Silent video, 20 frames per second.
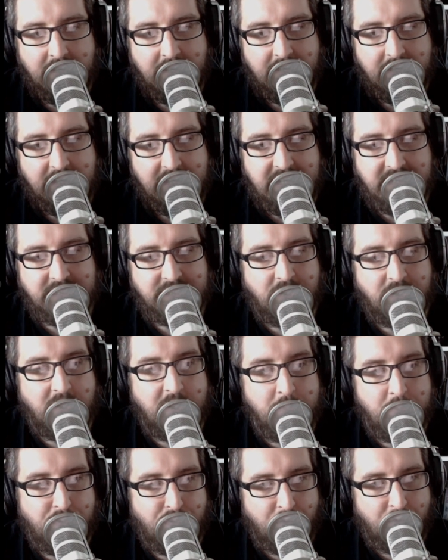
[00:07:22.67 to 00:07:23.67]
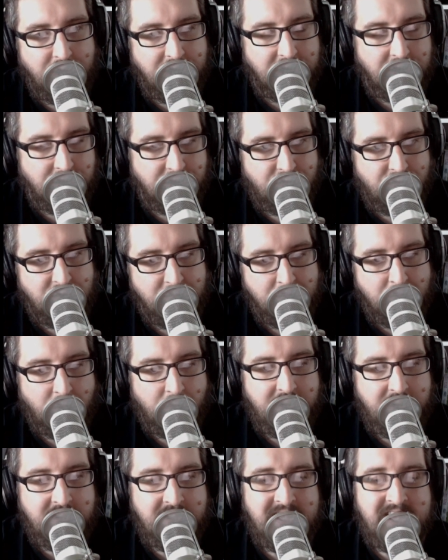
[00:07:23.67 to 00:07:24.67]
his time before he goes off to
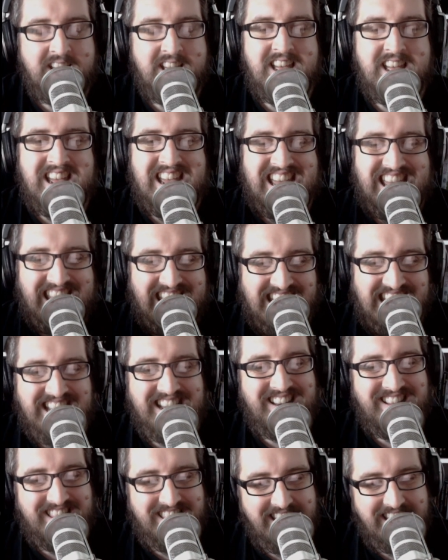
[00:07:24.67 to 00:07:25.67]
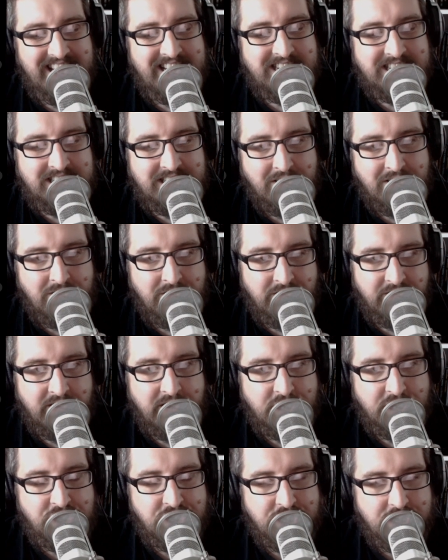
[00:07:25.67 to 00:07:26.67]
Moria. In this
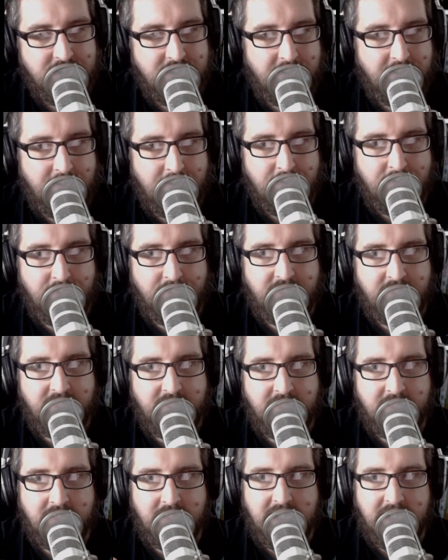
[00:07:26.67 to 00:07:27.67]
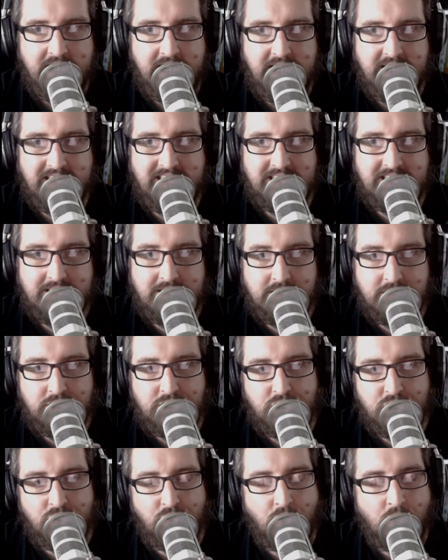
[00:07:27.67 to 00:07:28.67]
version of the
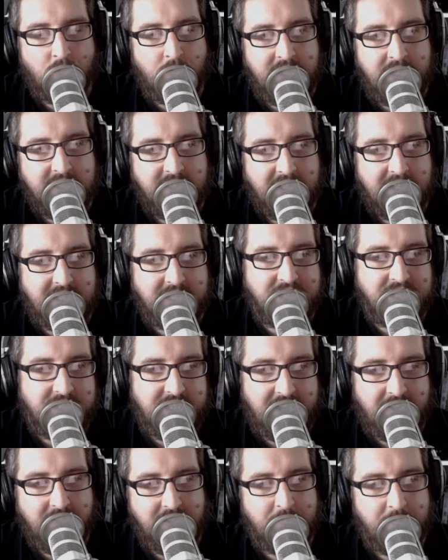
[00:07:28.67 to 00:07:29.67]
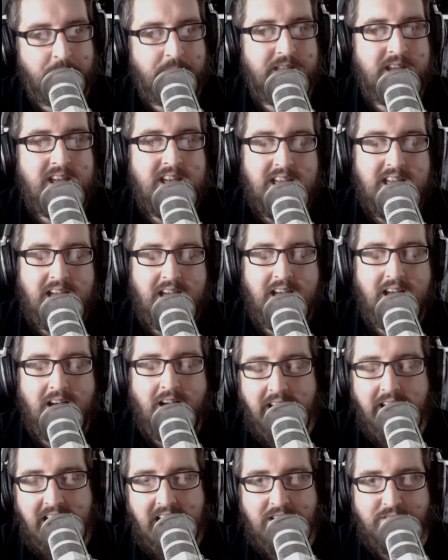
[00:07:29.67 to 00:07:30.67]
story in the Legendarium,
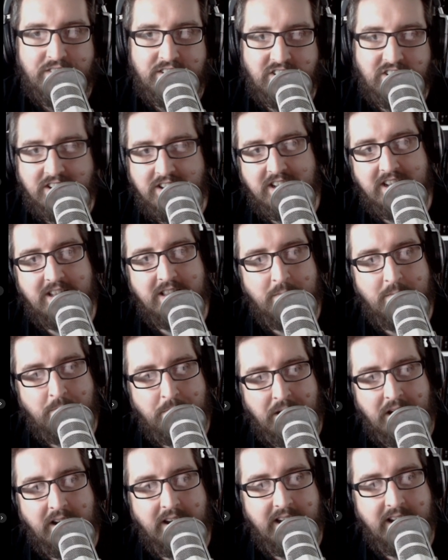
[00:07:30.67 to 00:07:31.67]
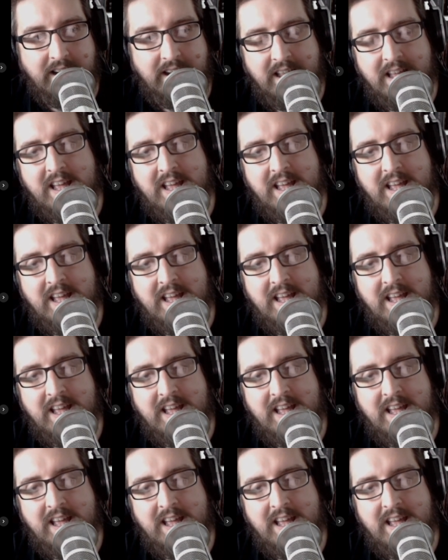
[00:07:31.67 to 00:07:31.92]
I have this idea that Balin